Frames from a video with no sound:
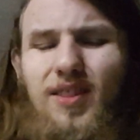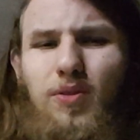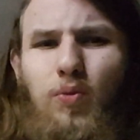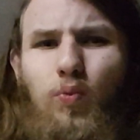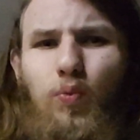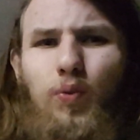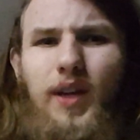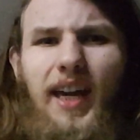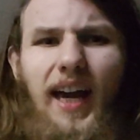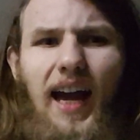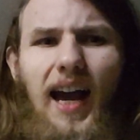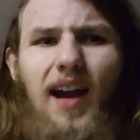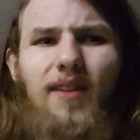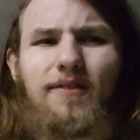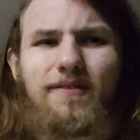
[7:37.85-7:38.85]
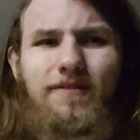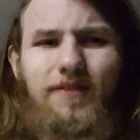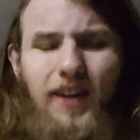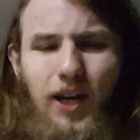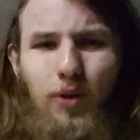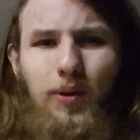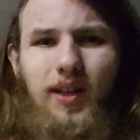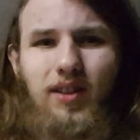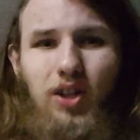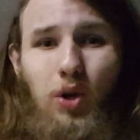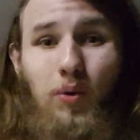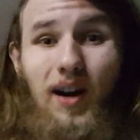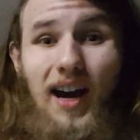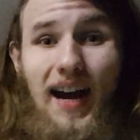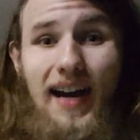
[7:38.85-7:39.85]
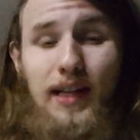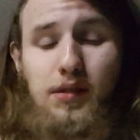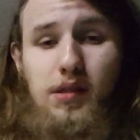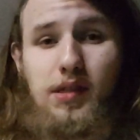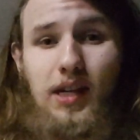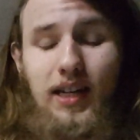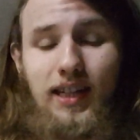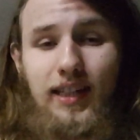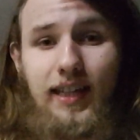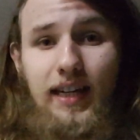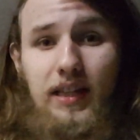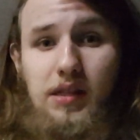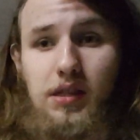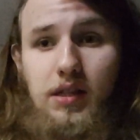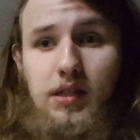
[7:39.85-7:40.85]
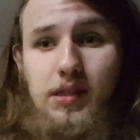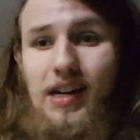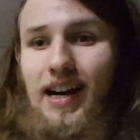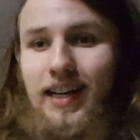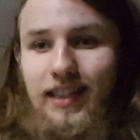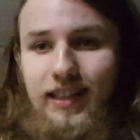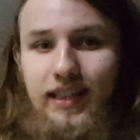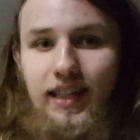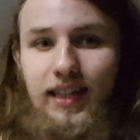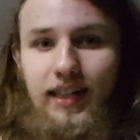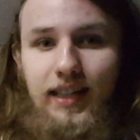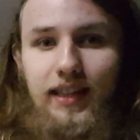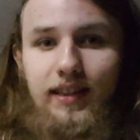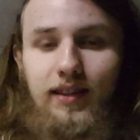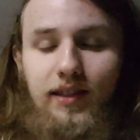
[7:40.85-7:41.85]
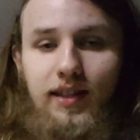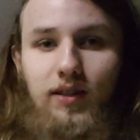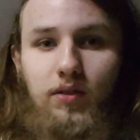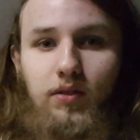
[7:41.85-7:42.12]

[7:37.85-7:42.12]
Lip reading: we have very low odds set against us on getting